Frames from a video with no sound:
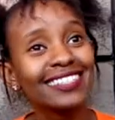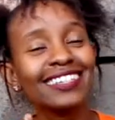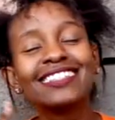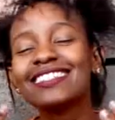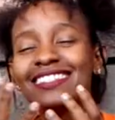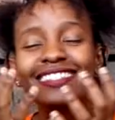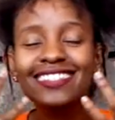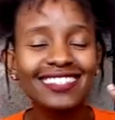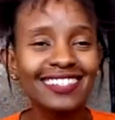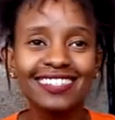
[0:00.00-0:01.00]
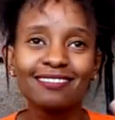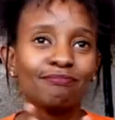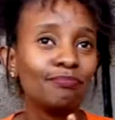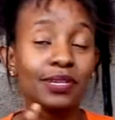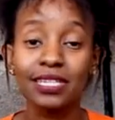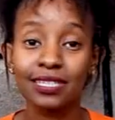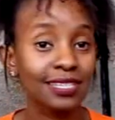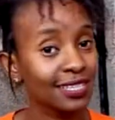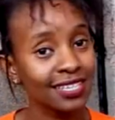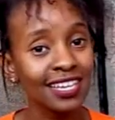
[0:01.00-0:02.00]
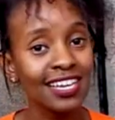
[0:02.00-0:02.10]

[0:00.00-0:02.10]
it's just bliss.